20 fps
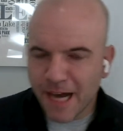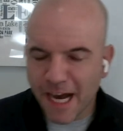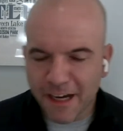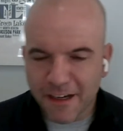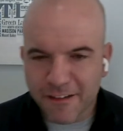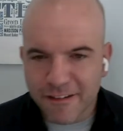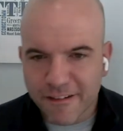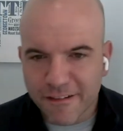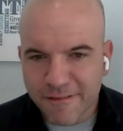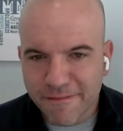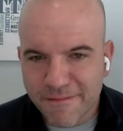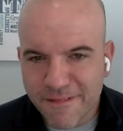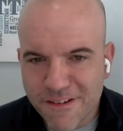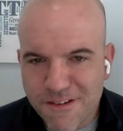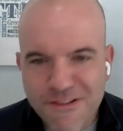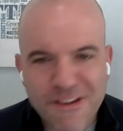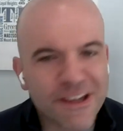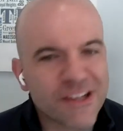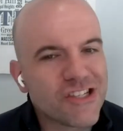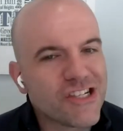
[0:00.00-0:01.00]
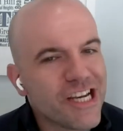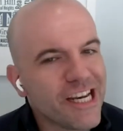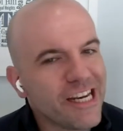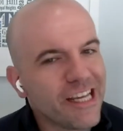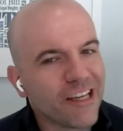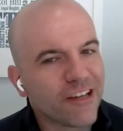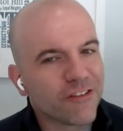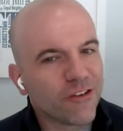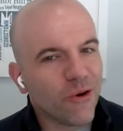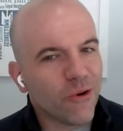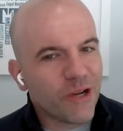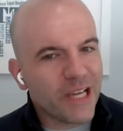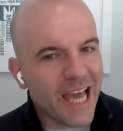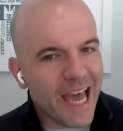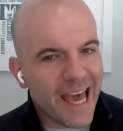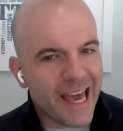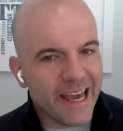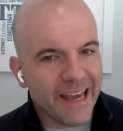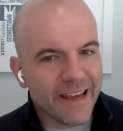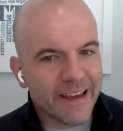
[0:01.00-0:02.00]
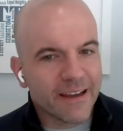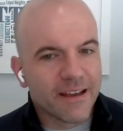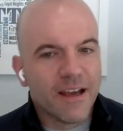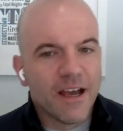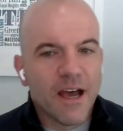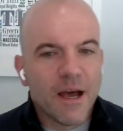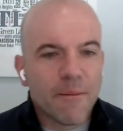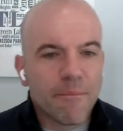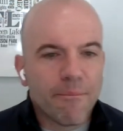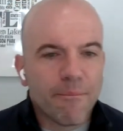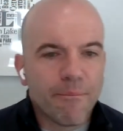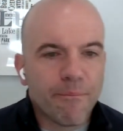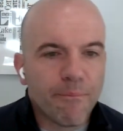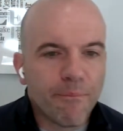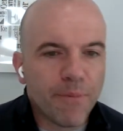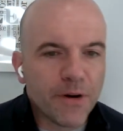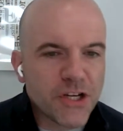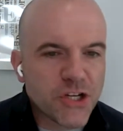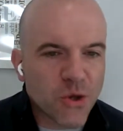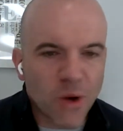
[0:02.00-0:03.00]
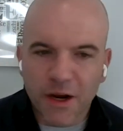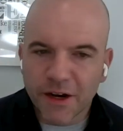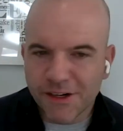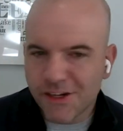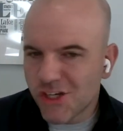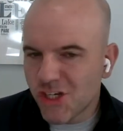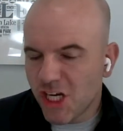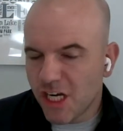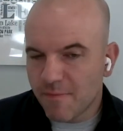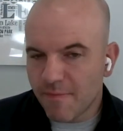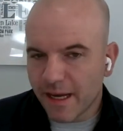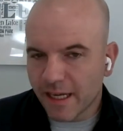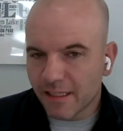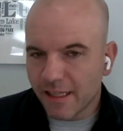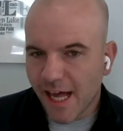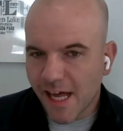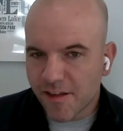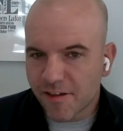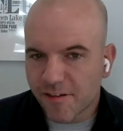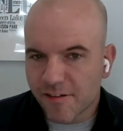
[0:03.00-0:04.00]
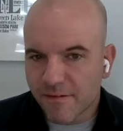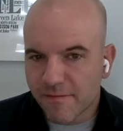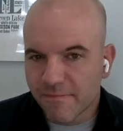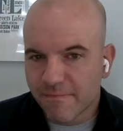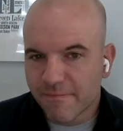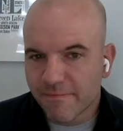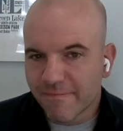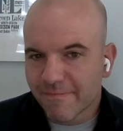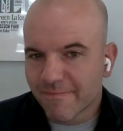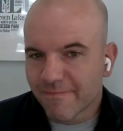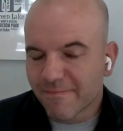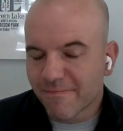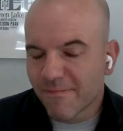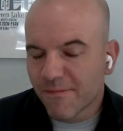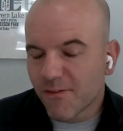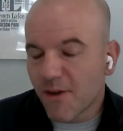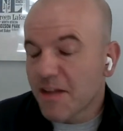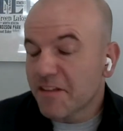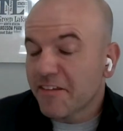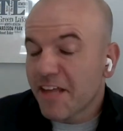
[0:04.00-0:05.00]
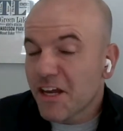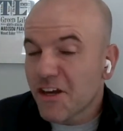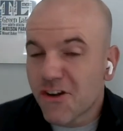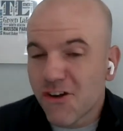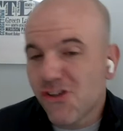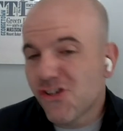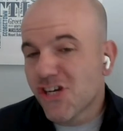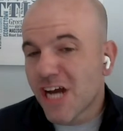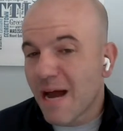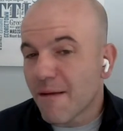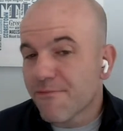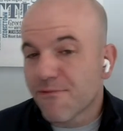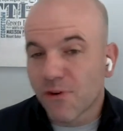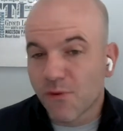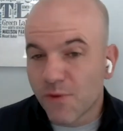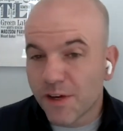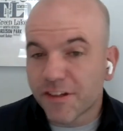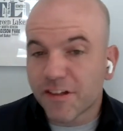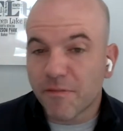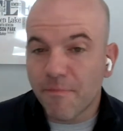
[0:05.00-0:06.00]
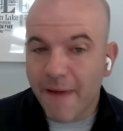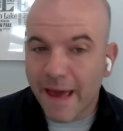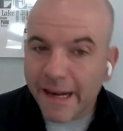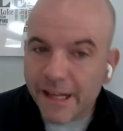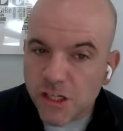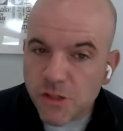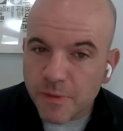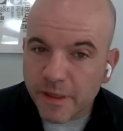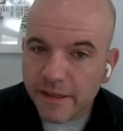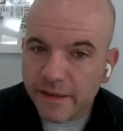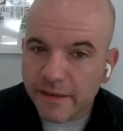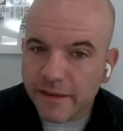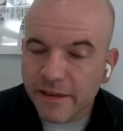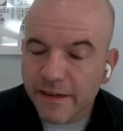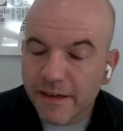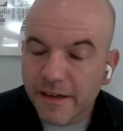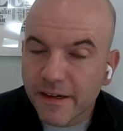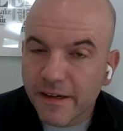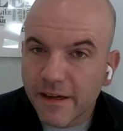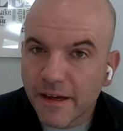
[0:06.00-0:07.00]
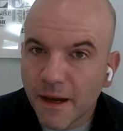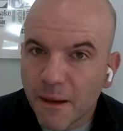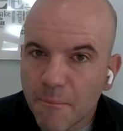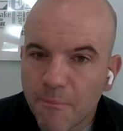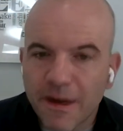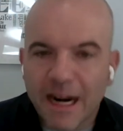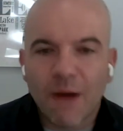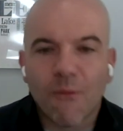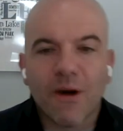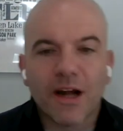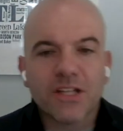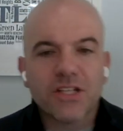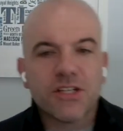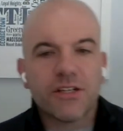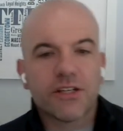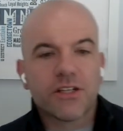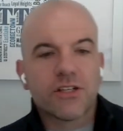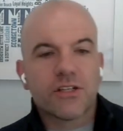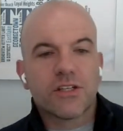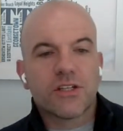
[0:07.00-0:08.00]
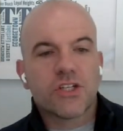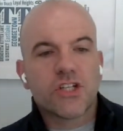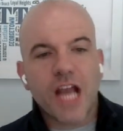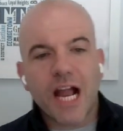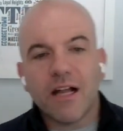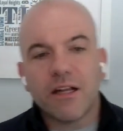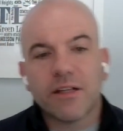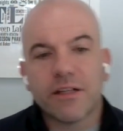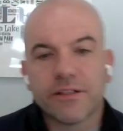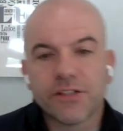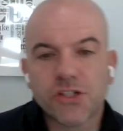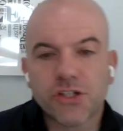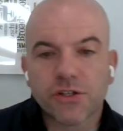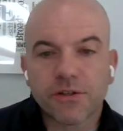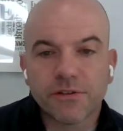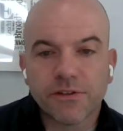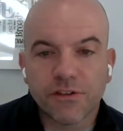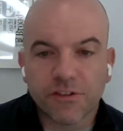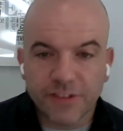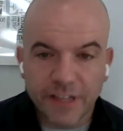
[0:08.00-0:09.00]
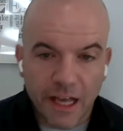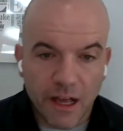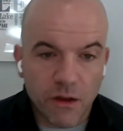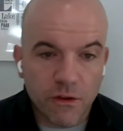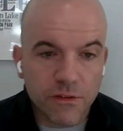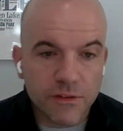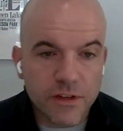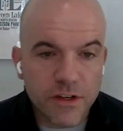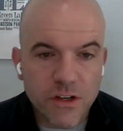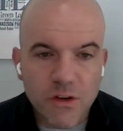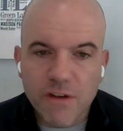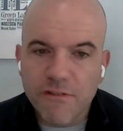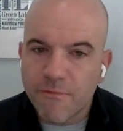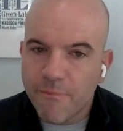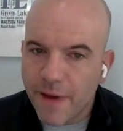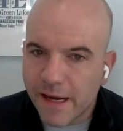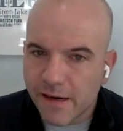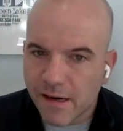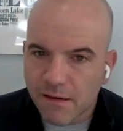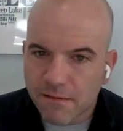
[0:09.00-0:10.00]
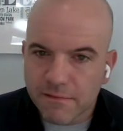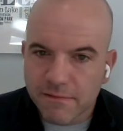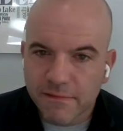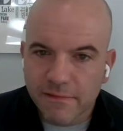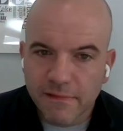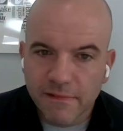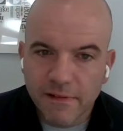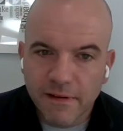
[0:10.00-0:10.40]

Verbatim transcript: box. You think cheating is okay, but you aren't going to cheat in my class. So I'd say good job for risk management, but I want you to challenge yourselves and do even better.